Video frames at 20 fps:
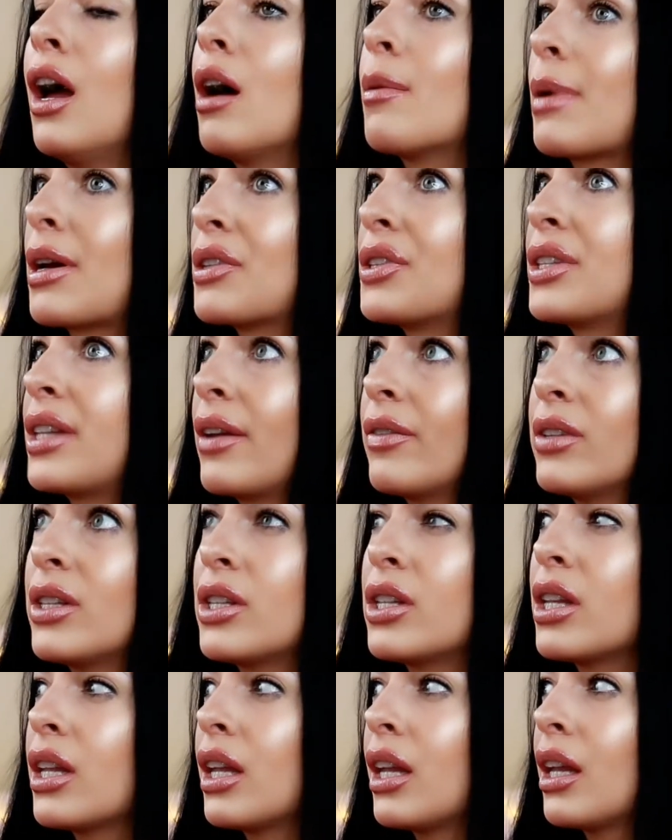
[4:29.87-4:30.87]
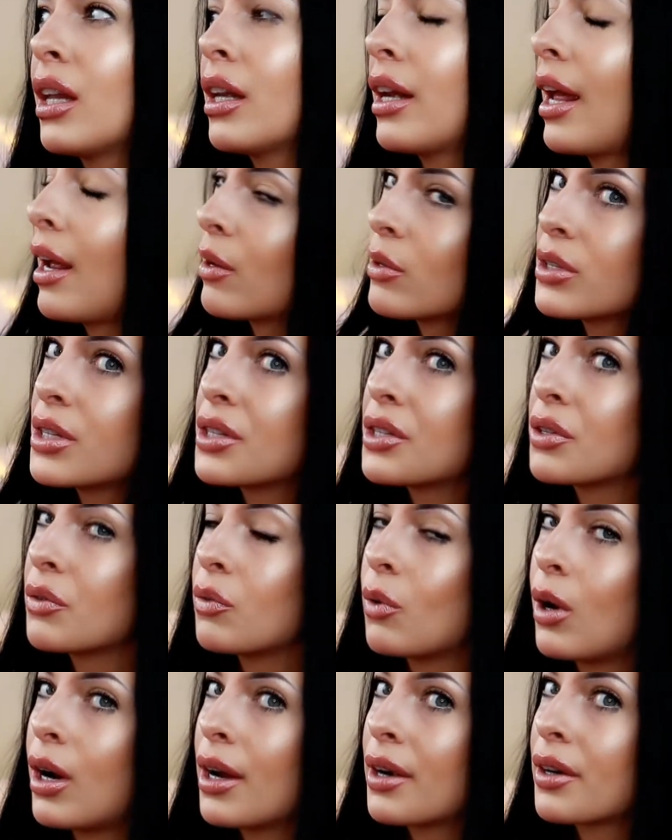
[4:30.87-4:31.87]
about 17 ounces
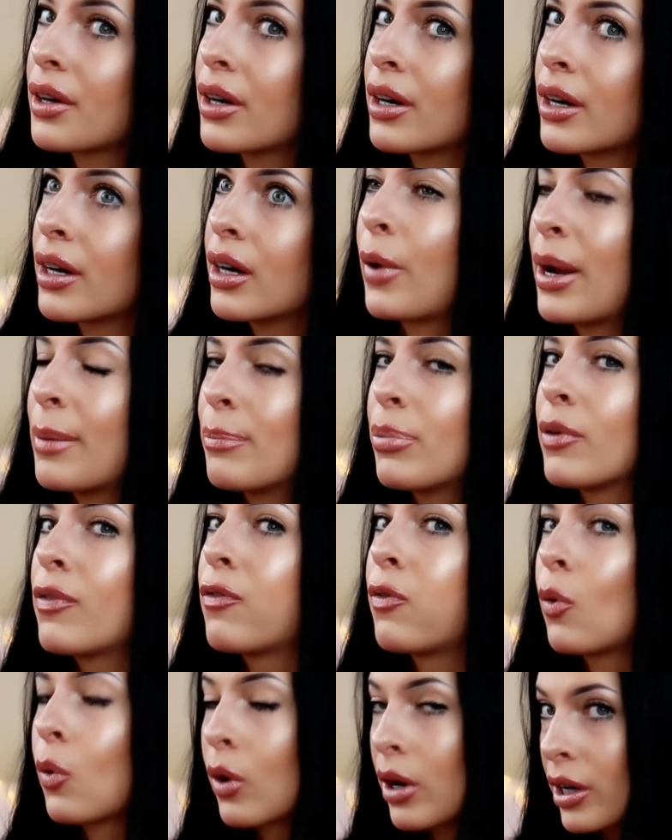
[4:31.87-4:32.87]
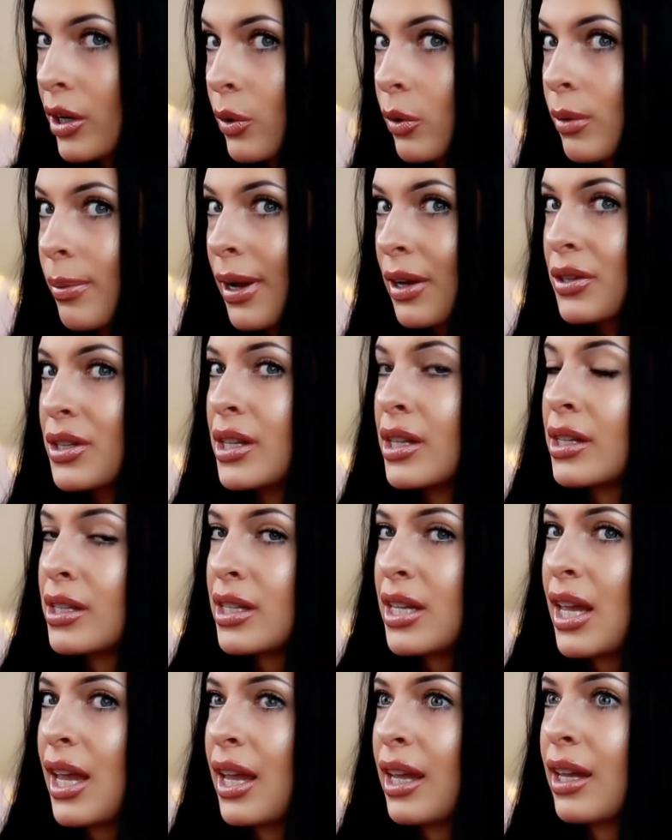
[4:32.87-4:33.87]
of water right before you're about to
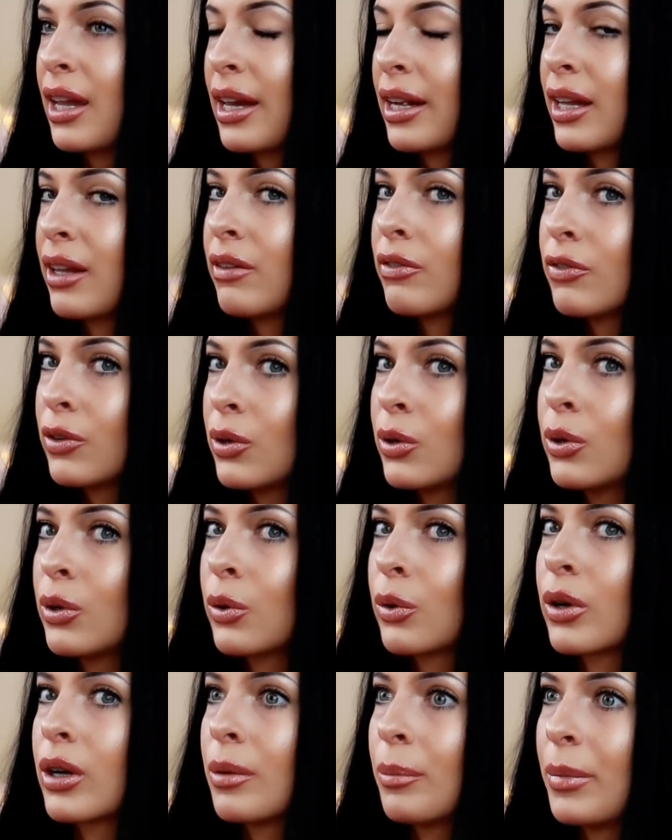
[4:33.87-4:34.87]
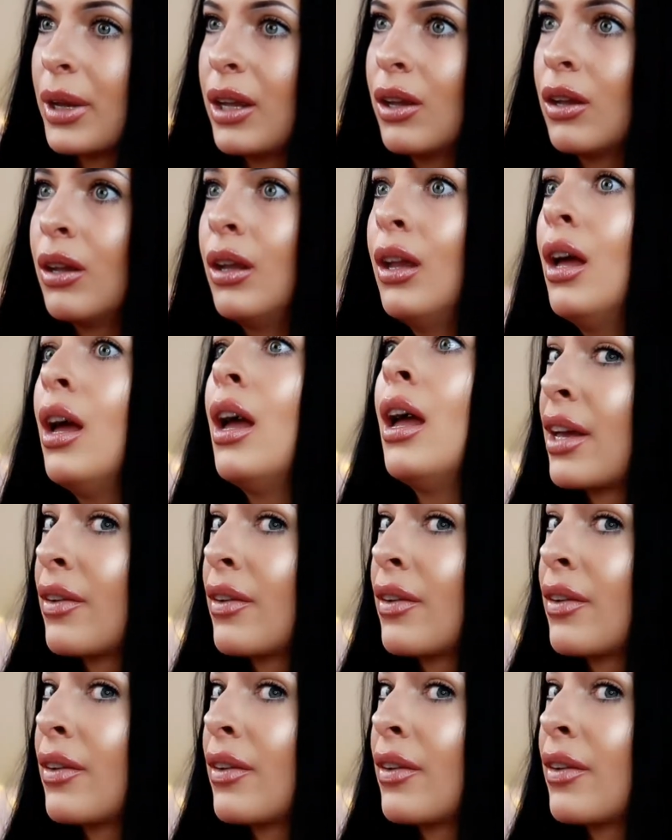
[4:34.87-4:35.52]
intake any food or a meal.